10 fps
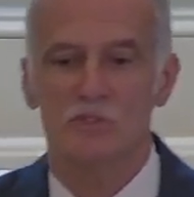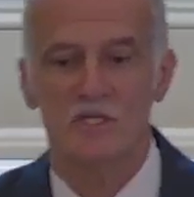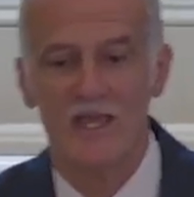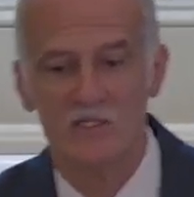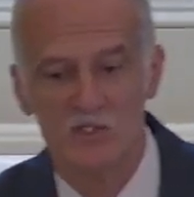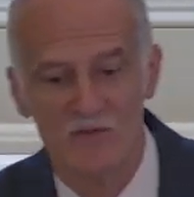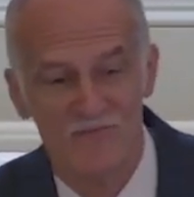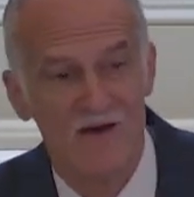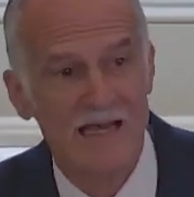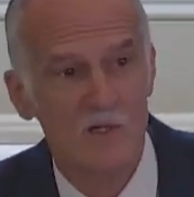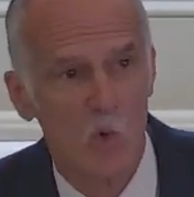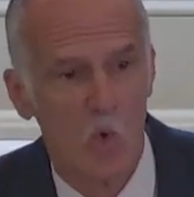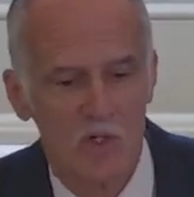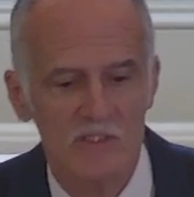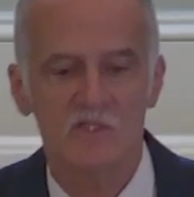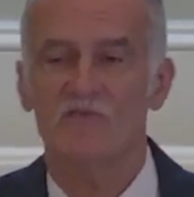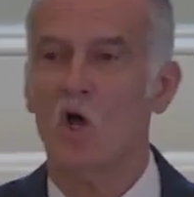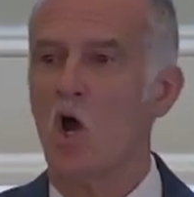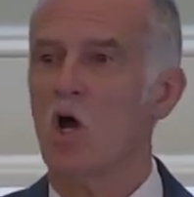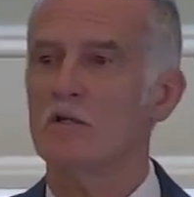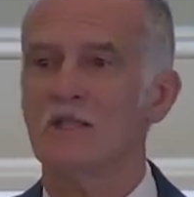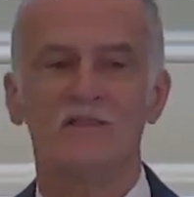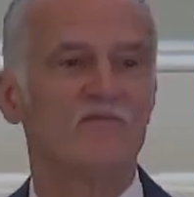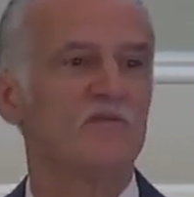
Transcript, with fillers: protects the vital organs of the heart